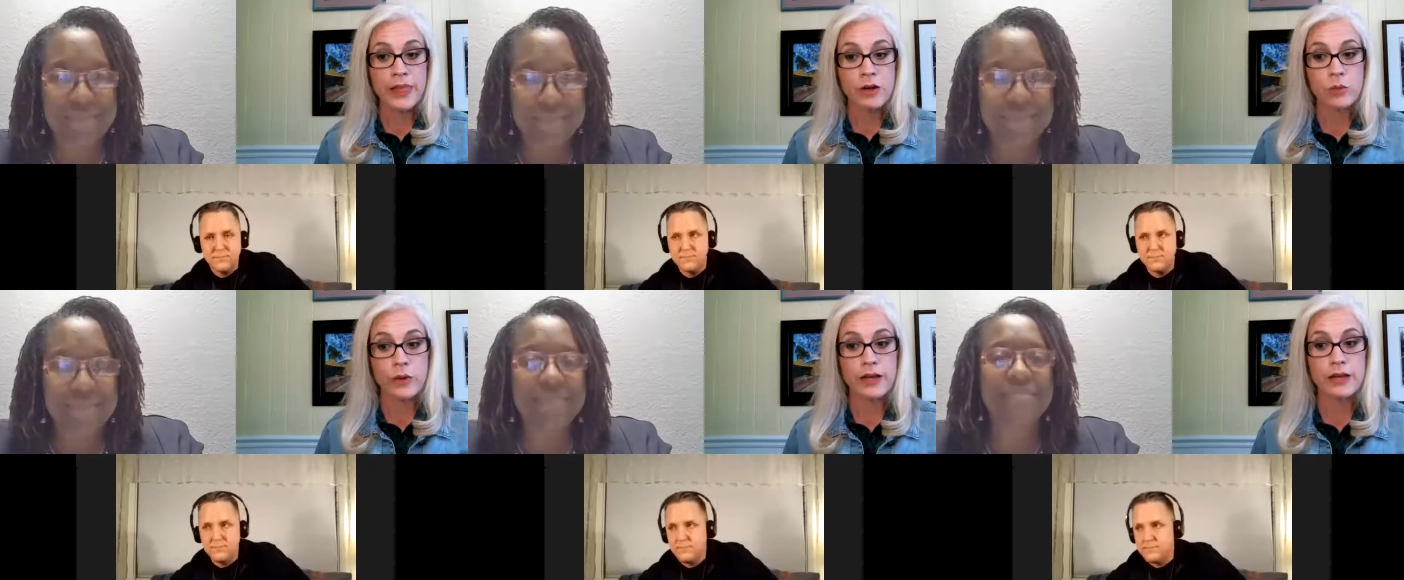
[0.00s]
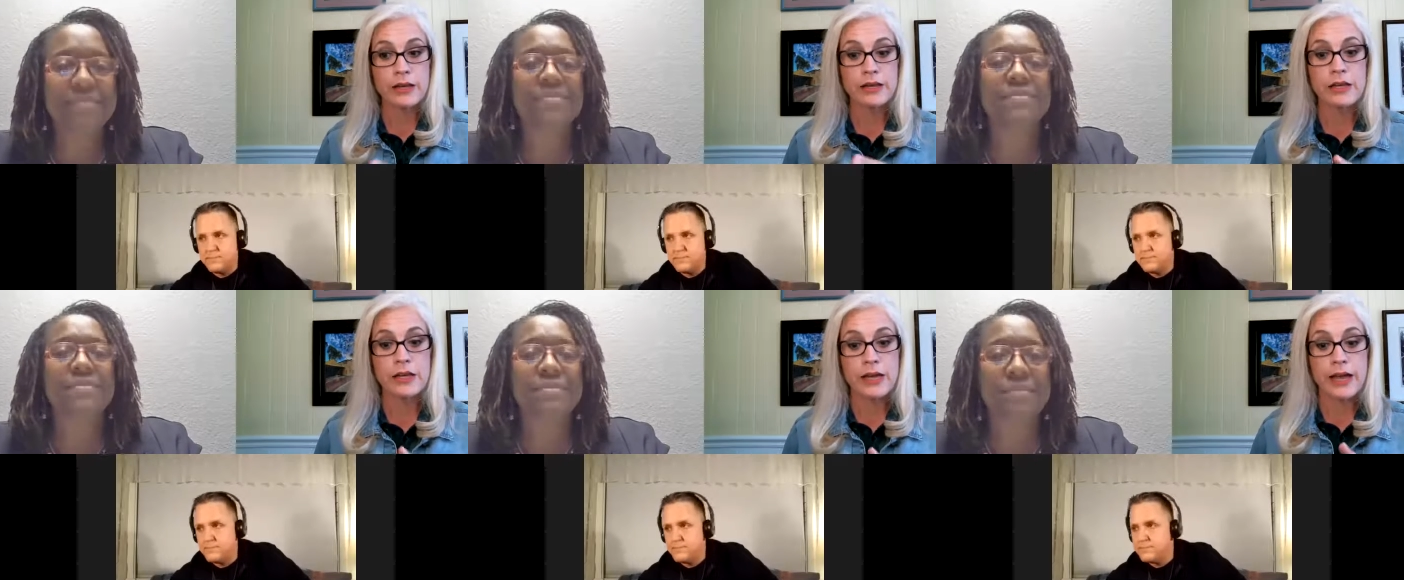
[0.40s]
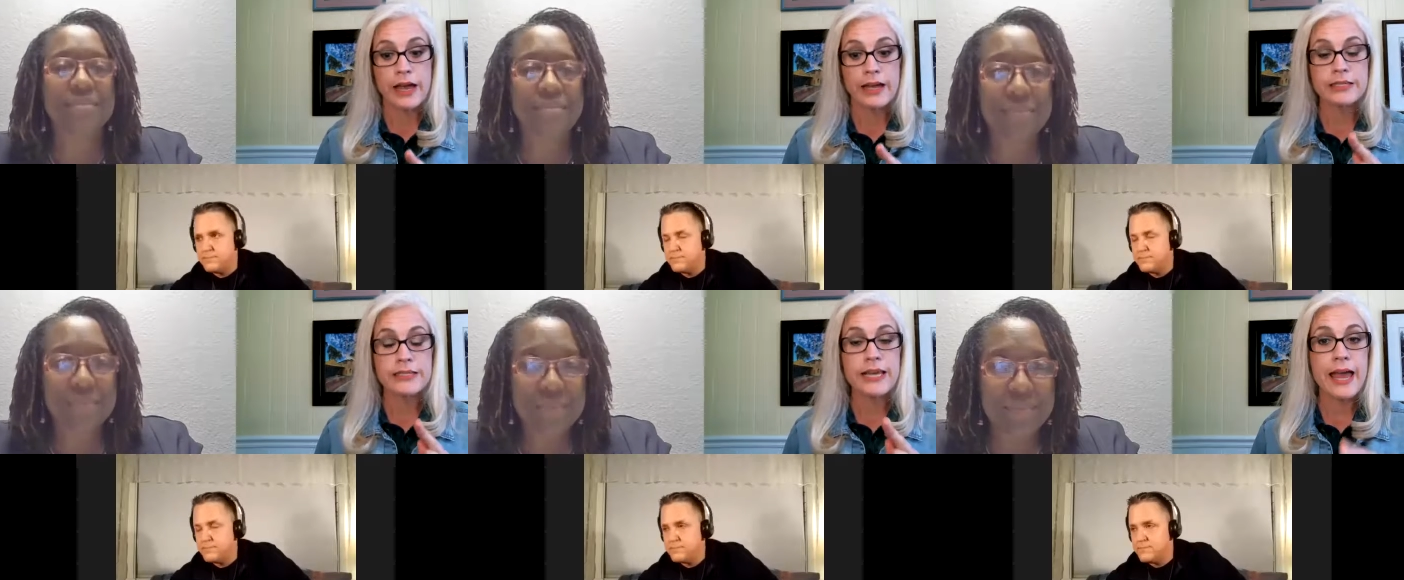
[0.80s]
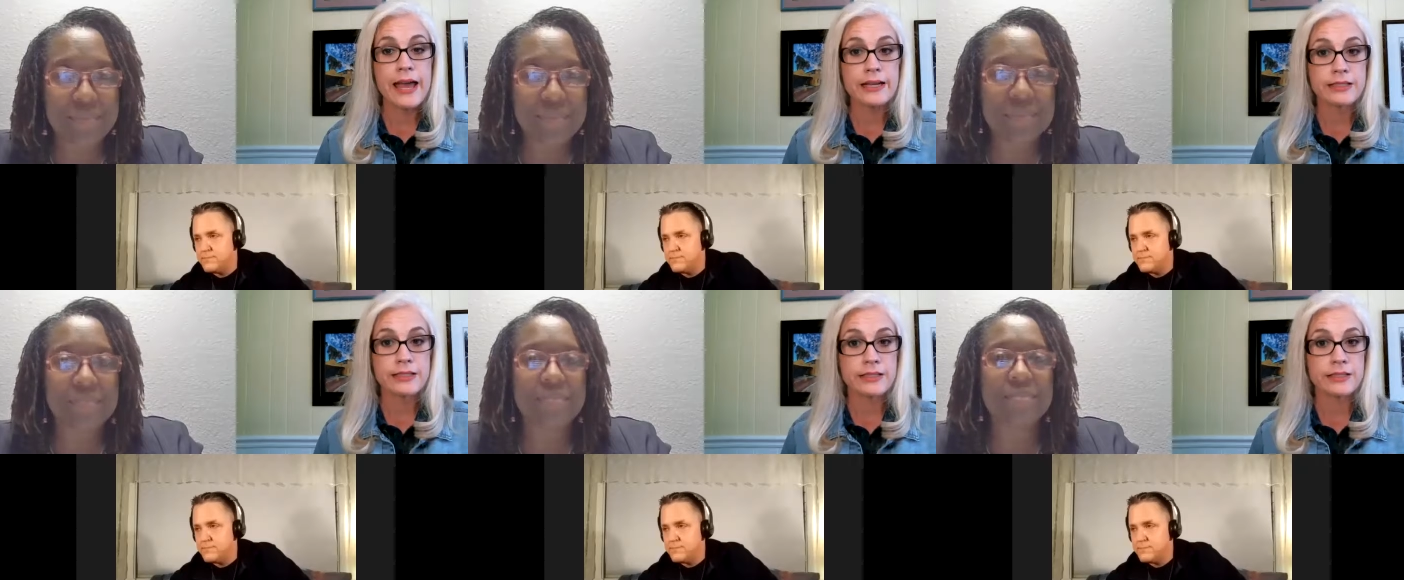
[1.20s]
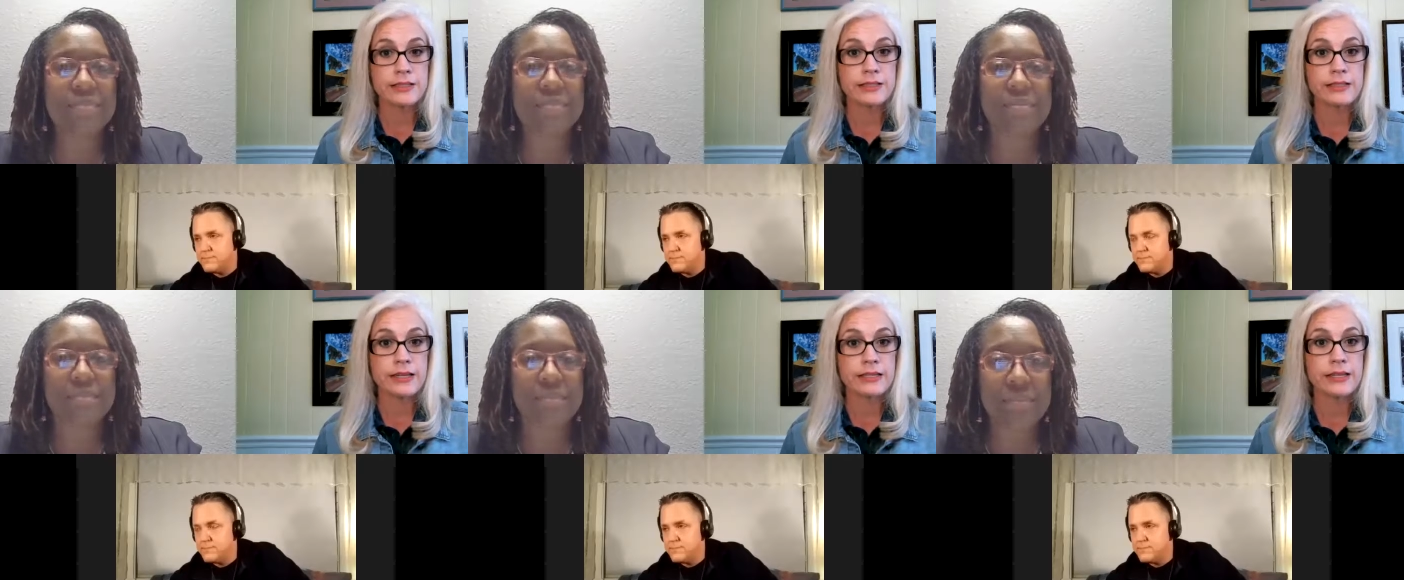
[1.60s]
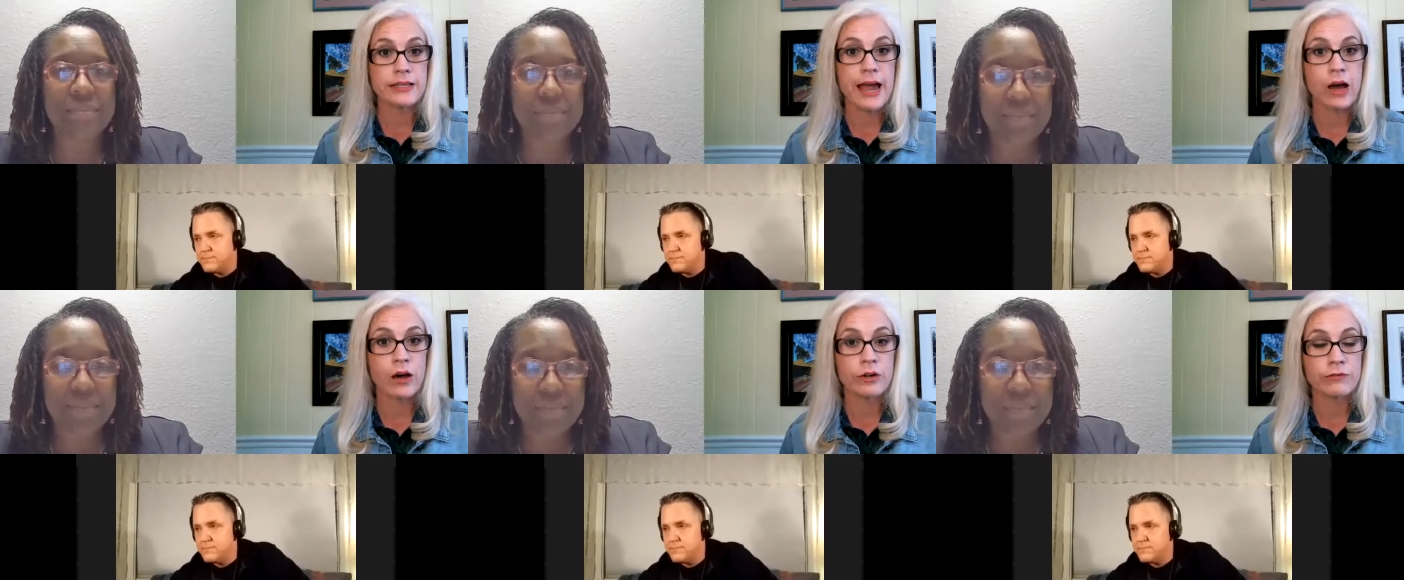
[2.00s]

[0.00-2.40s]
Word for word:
Speaker 1: when a text is sent out,